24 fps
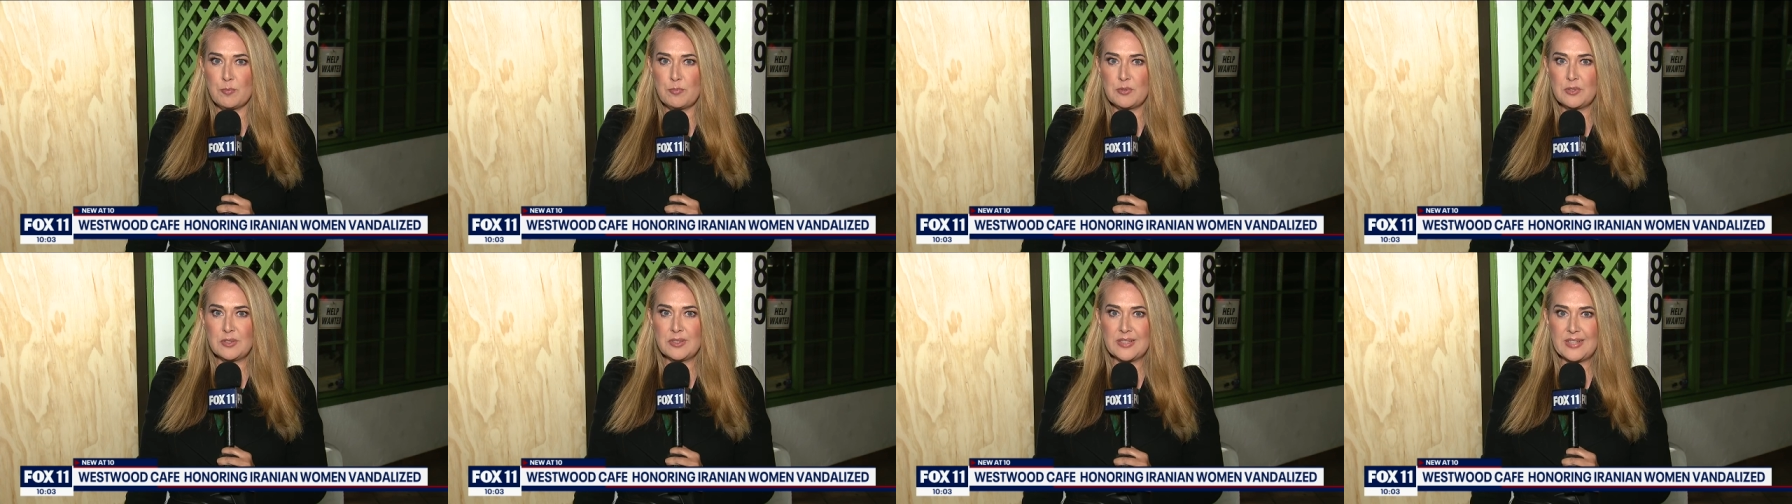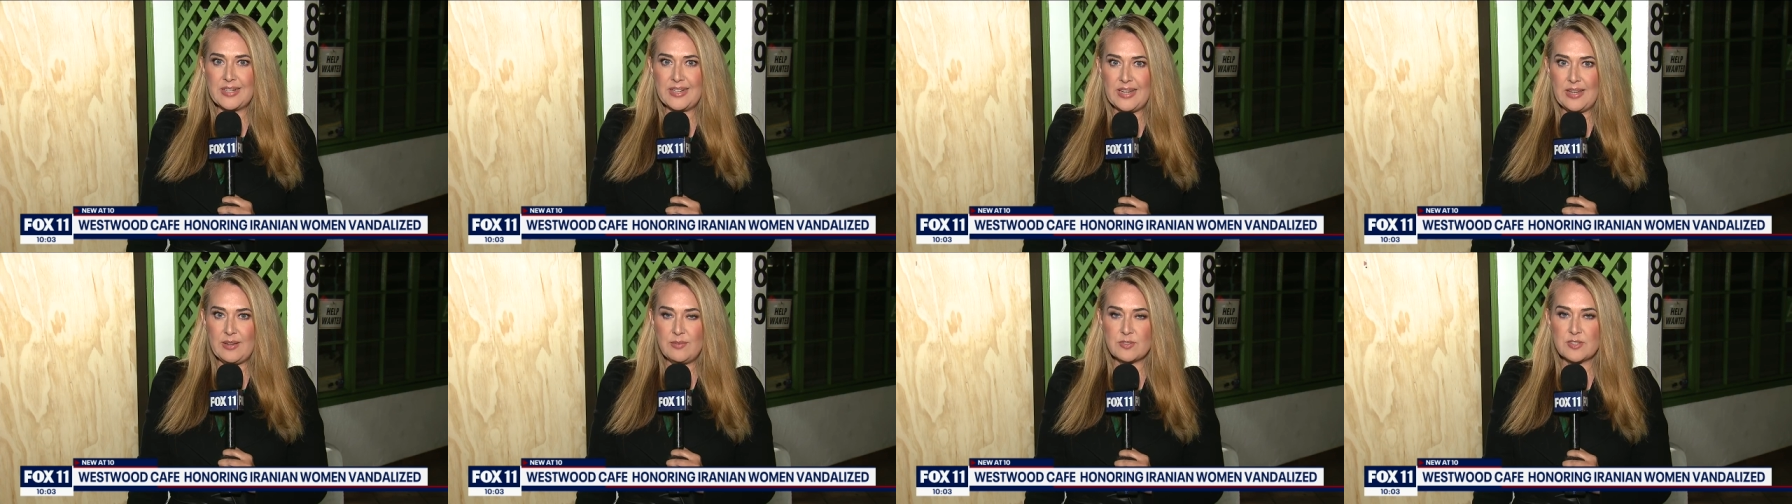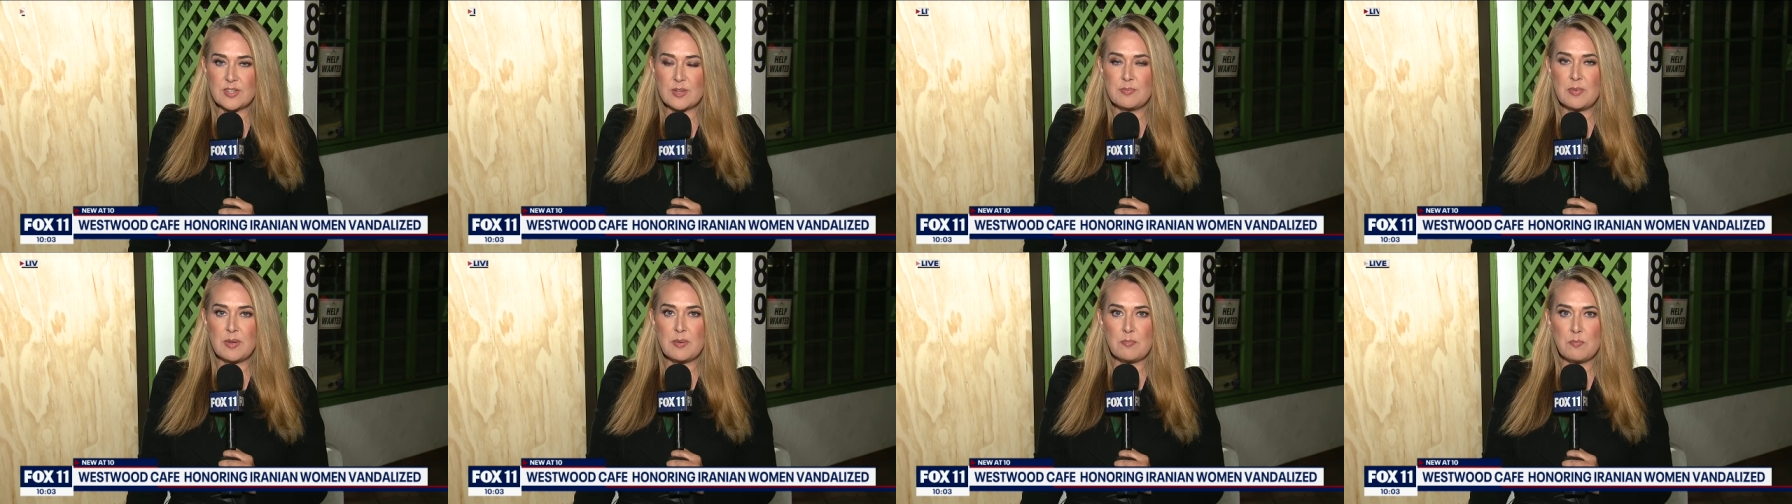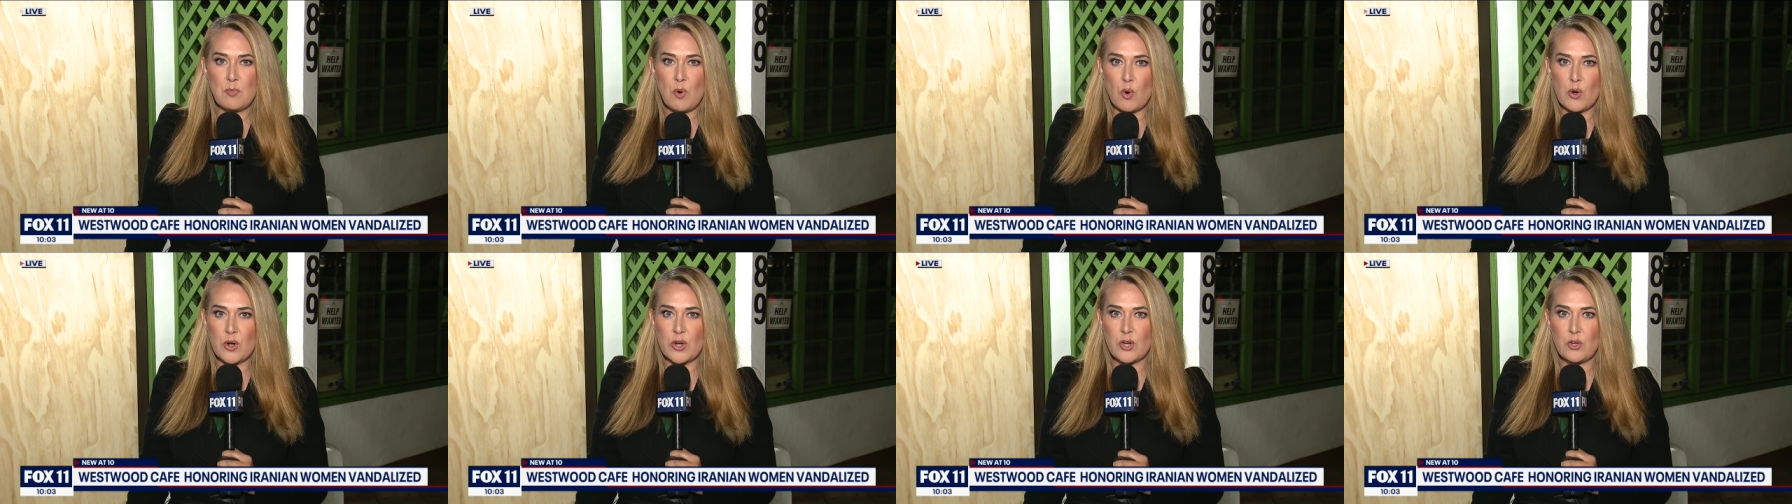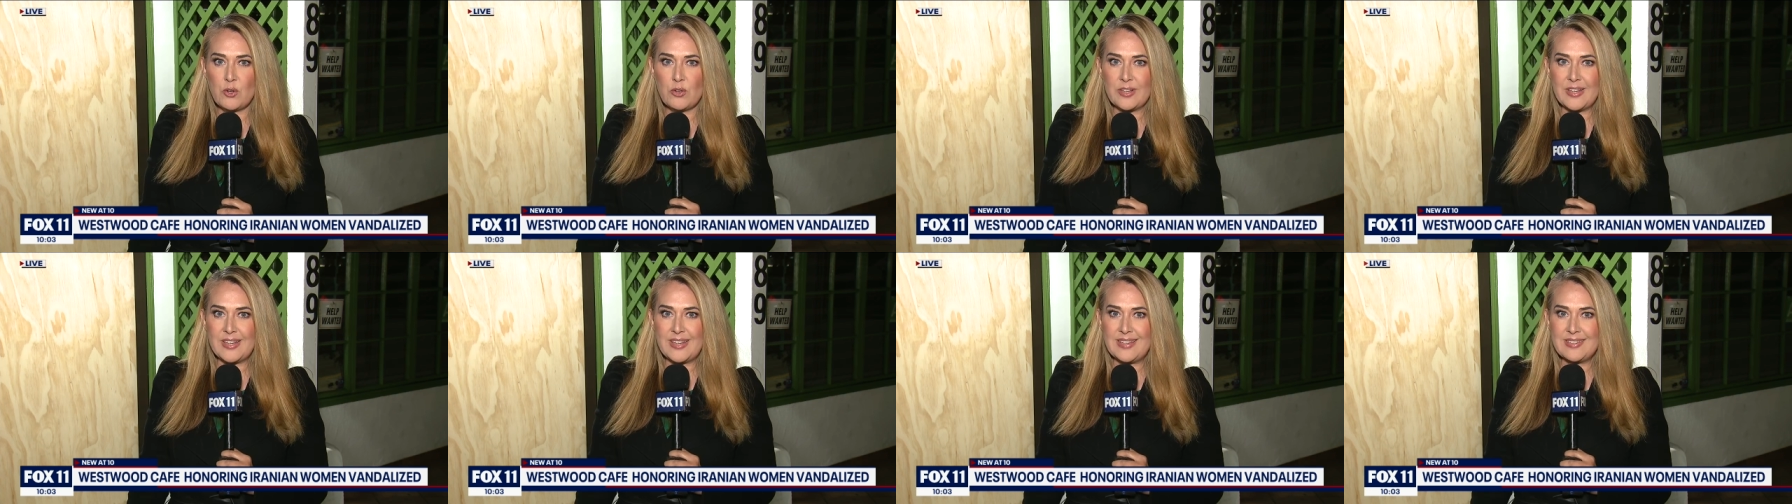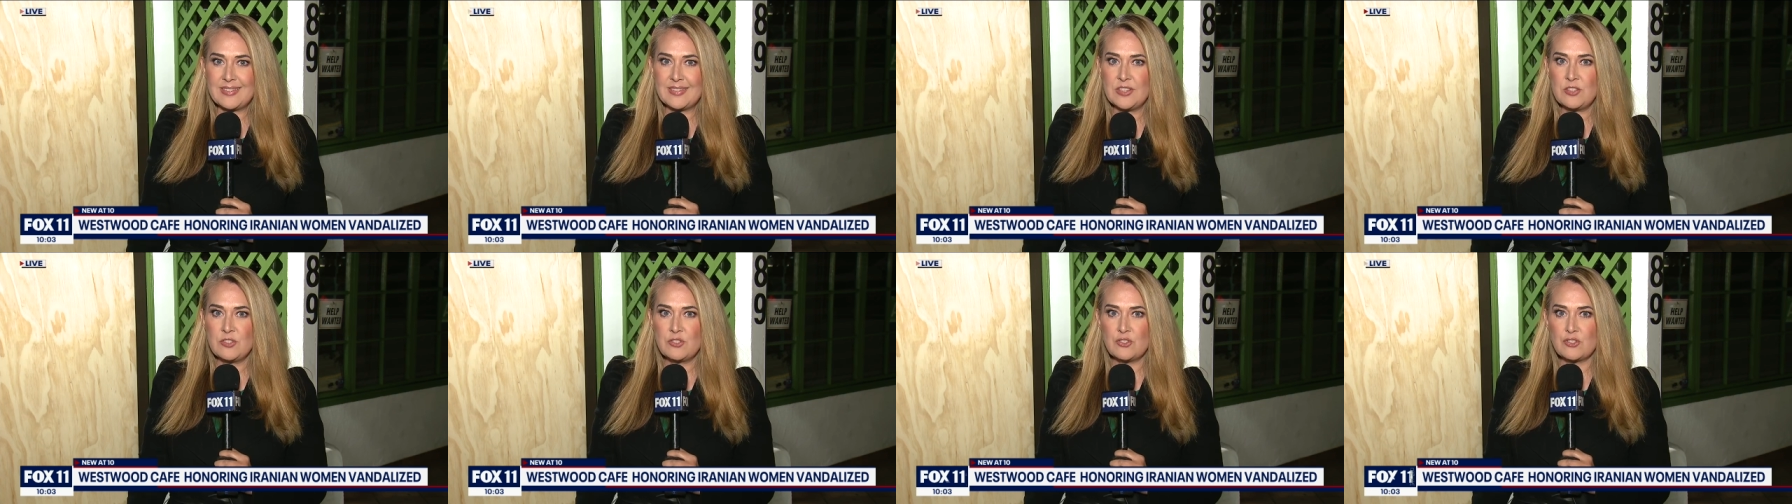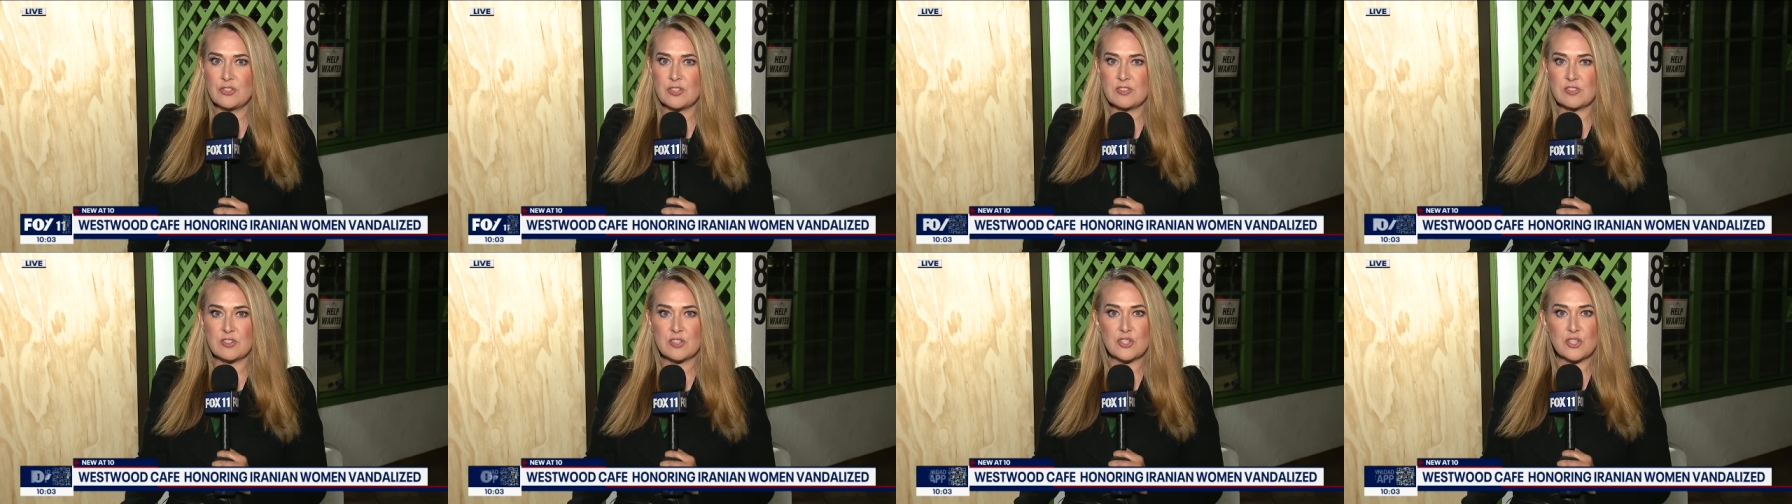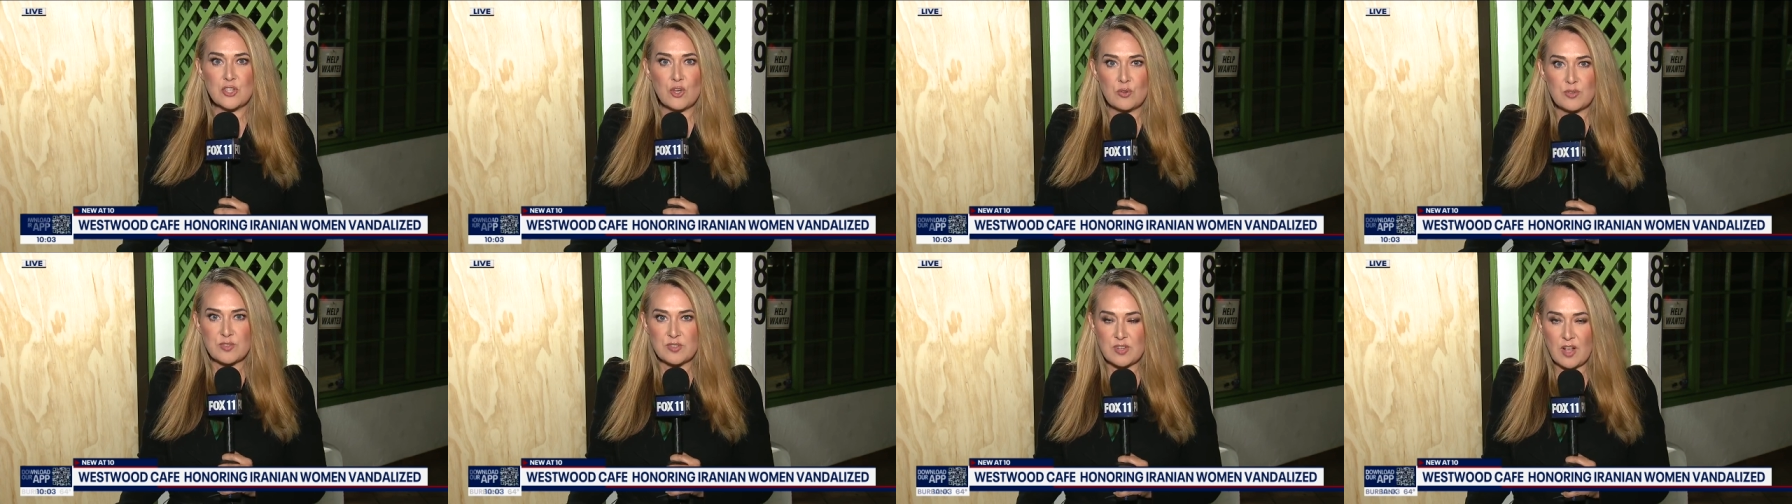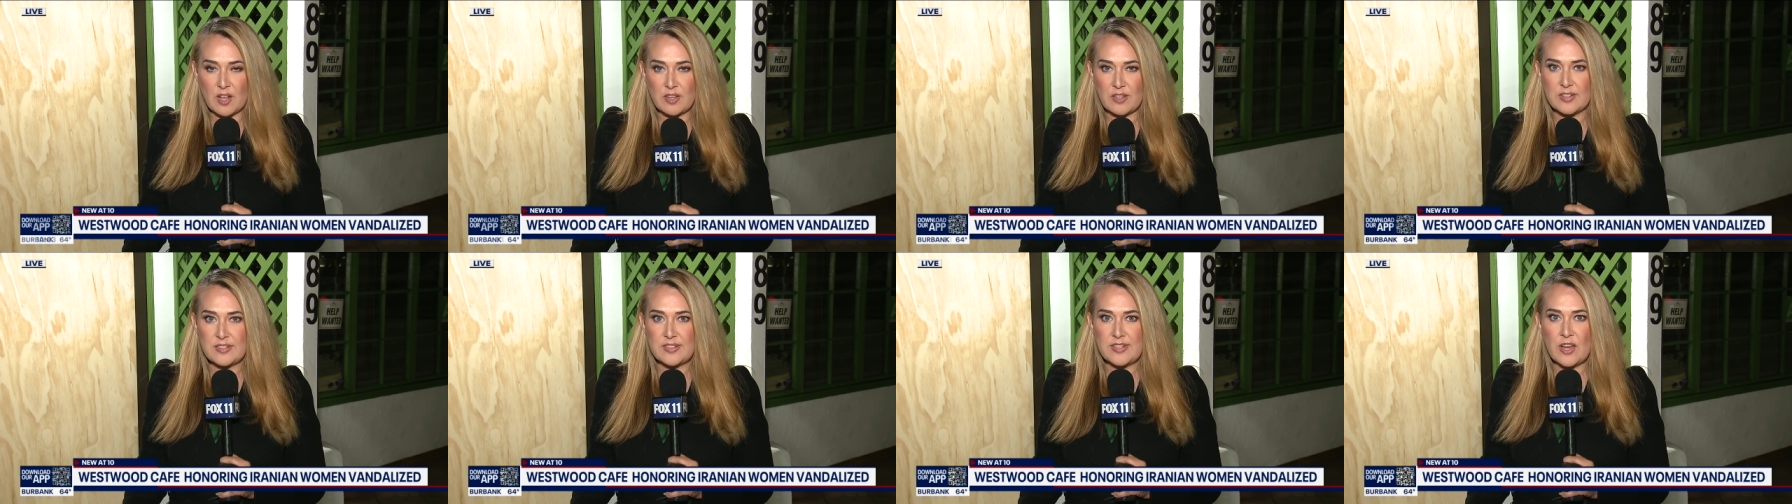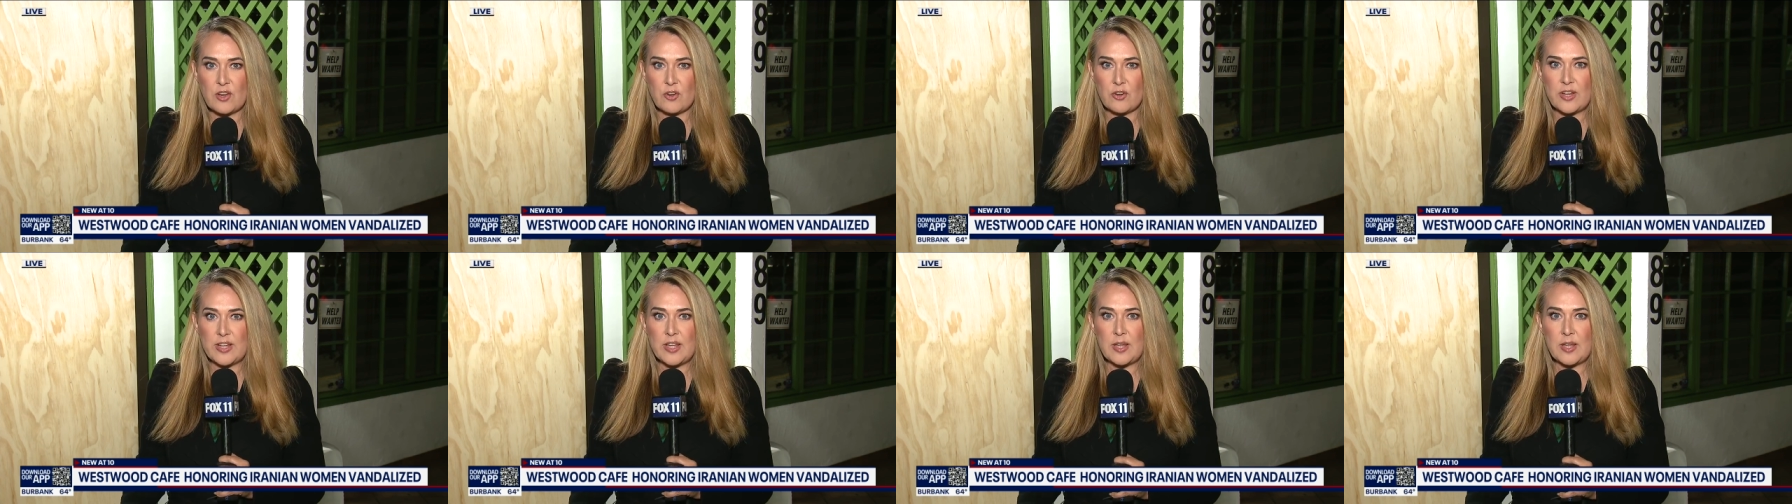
believes the memorial isn't just a show of solidarity.